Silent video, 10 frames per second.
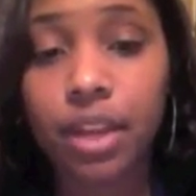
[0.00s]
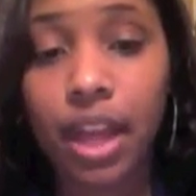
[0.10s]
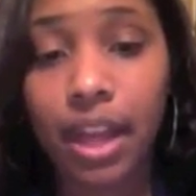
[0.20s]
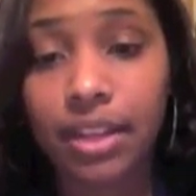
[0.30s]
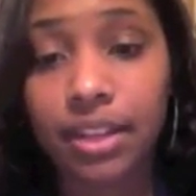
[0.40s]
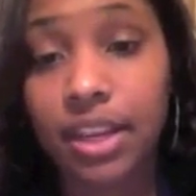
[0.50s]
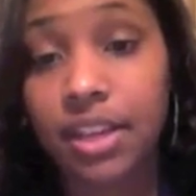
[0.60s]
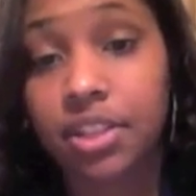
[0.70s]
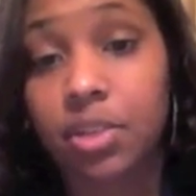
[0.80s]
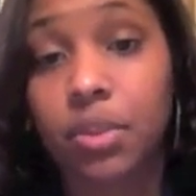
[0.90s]
And he
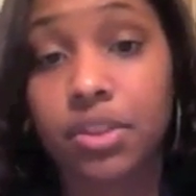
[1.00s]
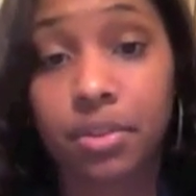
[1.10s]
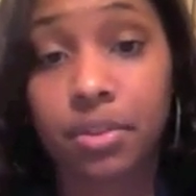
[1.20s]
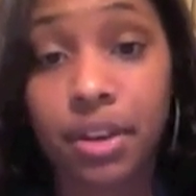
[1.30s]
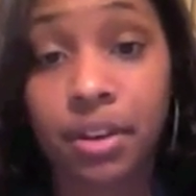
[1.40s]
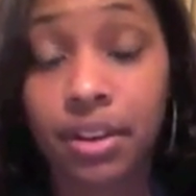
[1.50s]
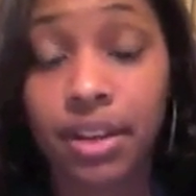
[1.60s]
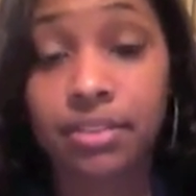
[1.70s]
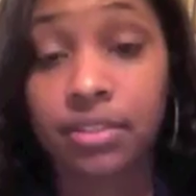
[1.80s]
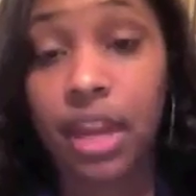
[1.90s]
continued with his career.
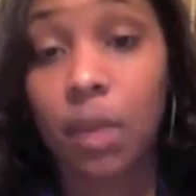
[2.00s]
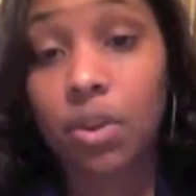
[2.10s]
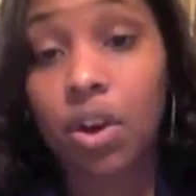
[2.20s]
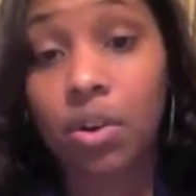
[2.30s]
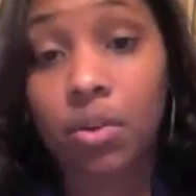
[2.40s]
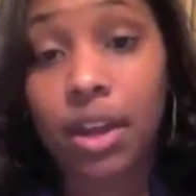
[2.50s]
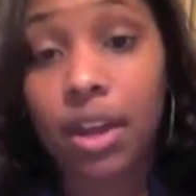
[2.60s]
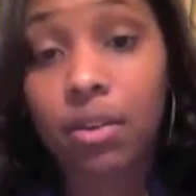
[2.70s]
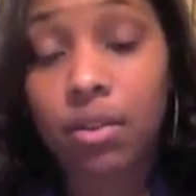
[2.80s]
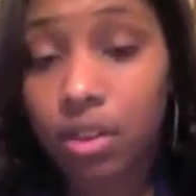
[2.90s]
And like we all know
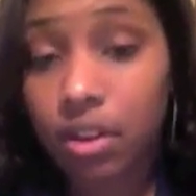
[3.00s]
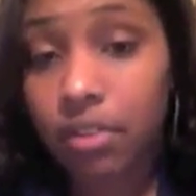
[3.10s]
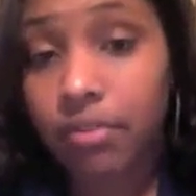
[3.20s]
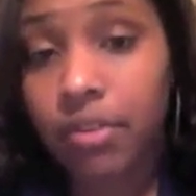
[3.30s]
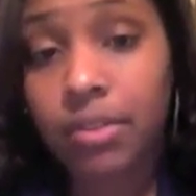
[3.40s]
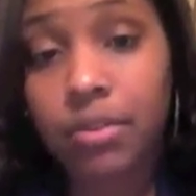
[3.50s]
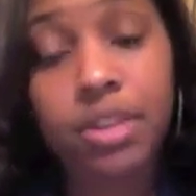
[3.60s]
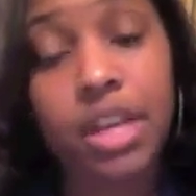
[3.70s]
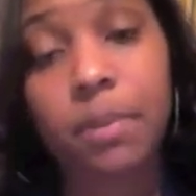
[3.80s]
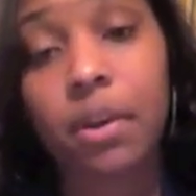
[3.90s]
now, Freddie
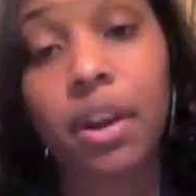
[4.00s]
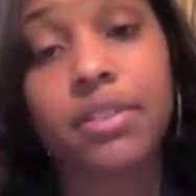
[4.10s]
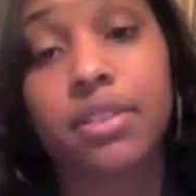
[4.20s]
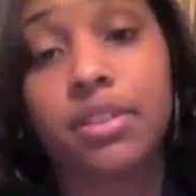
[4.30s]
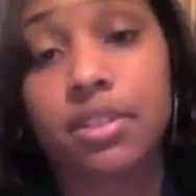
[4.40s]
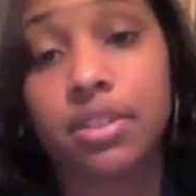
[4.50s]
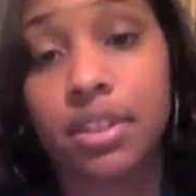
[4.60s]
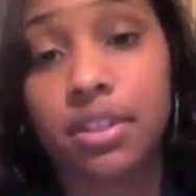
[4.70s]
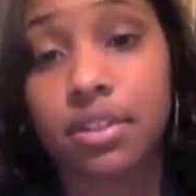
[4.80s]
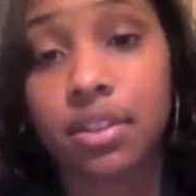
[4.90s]
Roach has Parkinson's
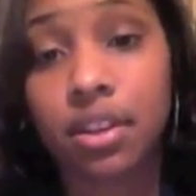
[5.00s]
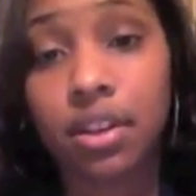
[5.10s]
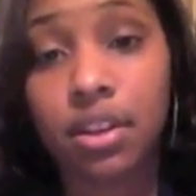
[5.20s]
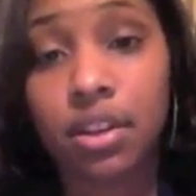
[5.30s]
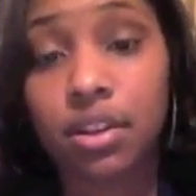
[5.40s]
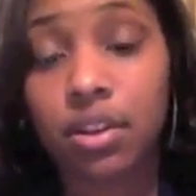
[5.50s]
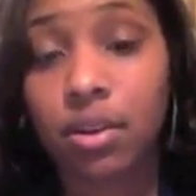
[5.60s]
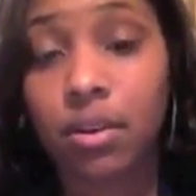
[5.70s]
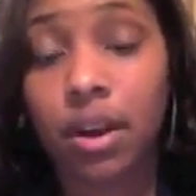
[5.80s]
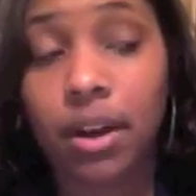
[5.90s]
disease.
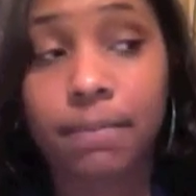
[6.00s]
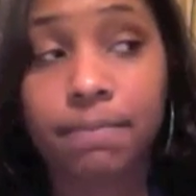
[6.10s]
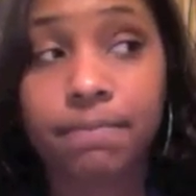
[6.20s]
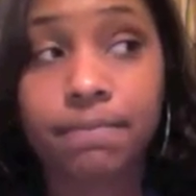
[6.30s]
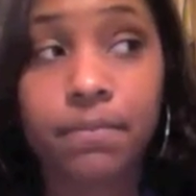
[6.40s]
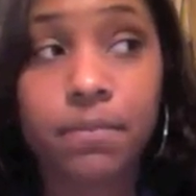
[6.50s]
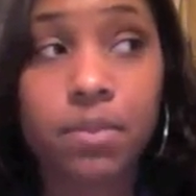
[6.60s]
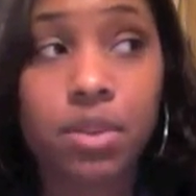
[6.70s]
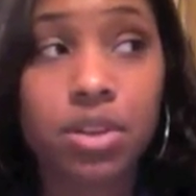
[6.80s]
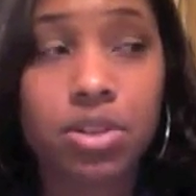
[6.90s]

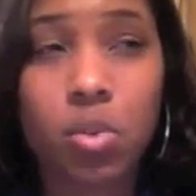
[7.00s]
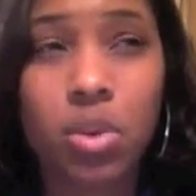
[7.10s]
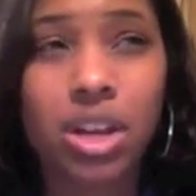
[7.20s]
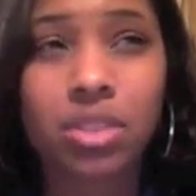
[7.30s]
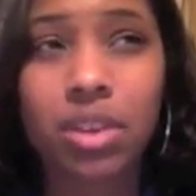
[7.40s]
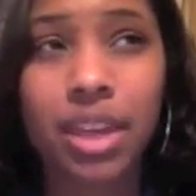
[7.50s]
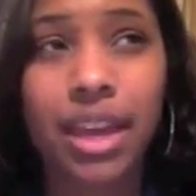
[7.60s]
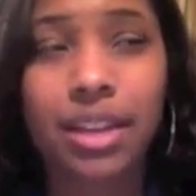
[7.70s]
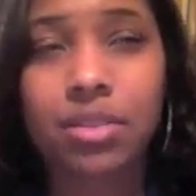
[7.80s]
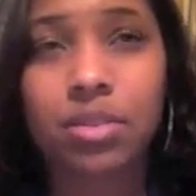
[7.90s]
So when I look
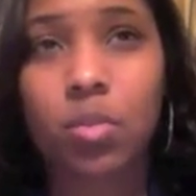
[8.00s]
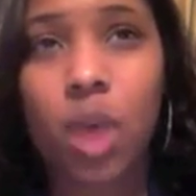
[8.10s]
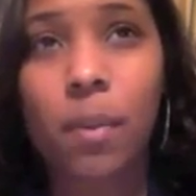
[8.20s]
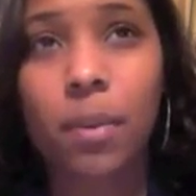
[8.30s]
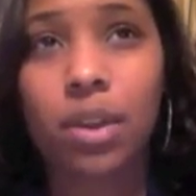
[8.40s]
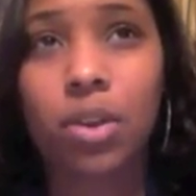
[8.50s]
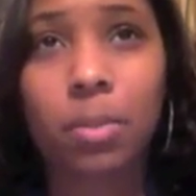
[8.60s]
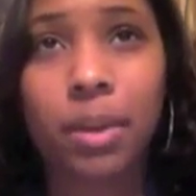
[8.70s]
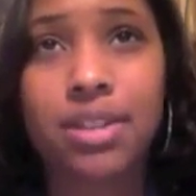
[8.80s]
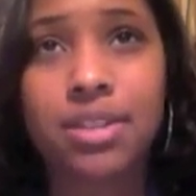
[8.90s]
at JuanMa
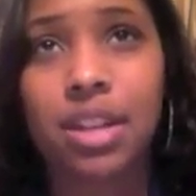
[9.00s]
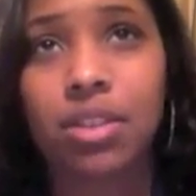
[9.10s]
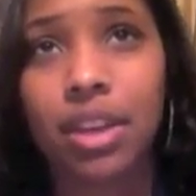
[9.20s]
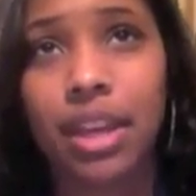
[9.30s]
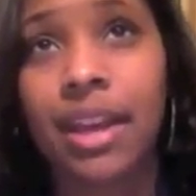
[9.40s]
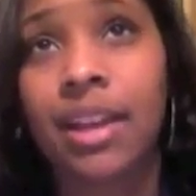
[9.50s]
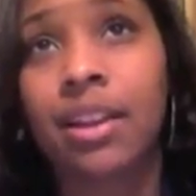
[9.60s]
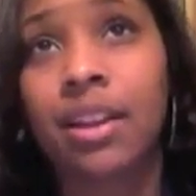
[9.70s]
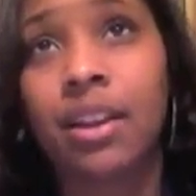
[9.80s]
Lopez and I look at